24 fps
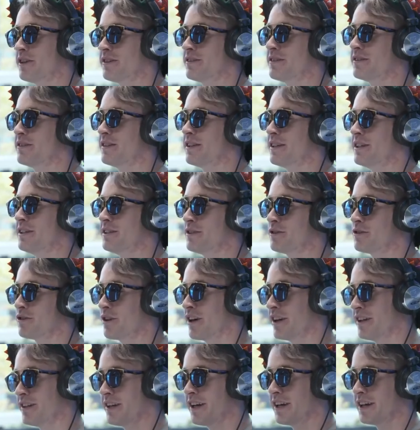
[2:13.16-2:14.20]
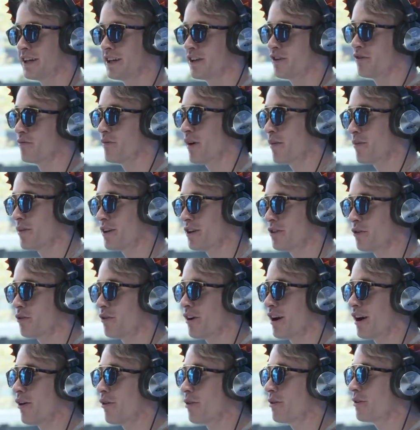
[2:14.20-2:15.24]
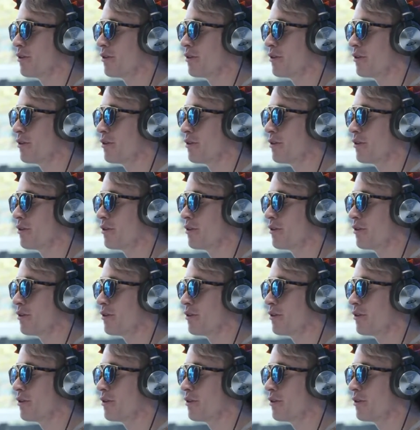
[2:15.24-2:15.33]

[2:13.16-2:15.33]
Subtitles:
recently just trying to take care of my mental health.